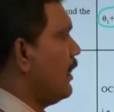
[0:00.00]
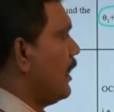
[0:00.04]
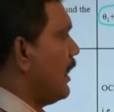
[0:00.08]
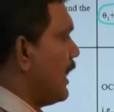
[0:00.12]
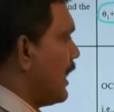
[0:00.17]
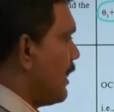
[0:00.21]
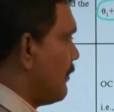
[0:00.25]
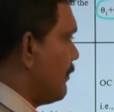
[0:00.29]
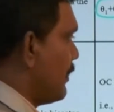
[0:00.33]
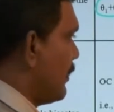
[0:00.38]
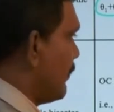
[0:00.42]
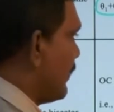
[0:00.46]

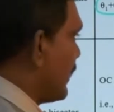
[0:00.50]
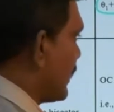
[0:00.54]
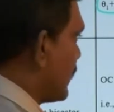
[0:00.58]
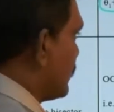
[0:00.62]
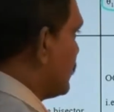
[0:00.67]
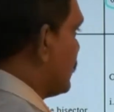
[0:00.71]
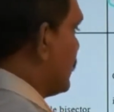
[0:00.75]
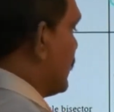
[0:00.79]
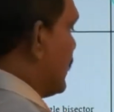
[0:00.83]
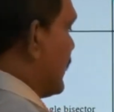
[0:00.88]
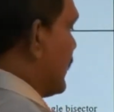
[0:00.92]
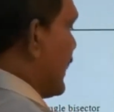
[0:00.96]

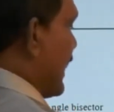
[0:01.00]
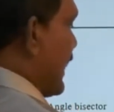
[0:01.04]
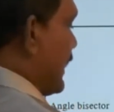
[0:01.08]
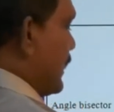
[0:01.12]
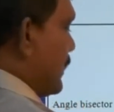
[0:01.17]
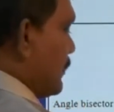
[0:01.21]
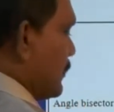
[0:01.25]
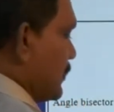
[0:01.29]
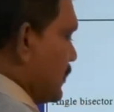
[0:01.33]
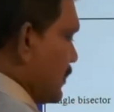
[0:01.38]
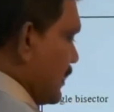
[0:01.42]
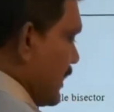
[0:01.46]
However, the
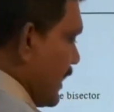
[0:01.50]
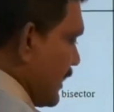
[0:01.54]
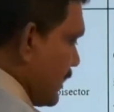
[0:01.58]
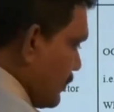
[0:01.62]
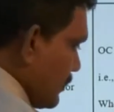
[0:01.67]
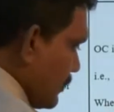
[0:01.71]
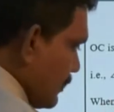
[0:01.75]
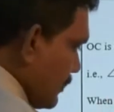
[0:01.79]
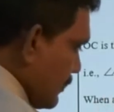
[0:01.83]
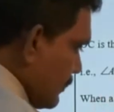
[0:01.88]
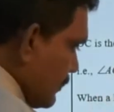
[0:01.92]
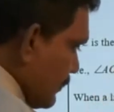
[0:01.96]
diagrams like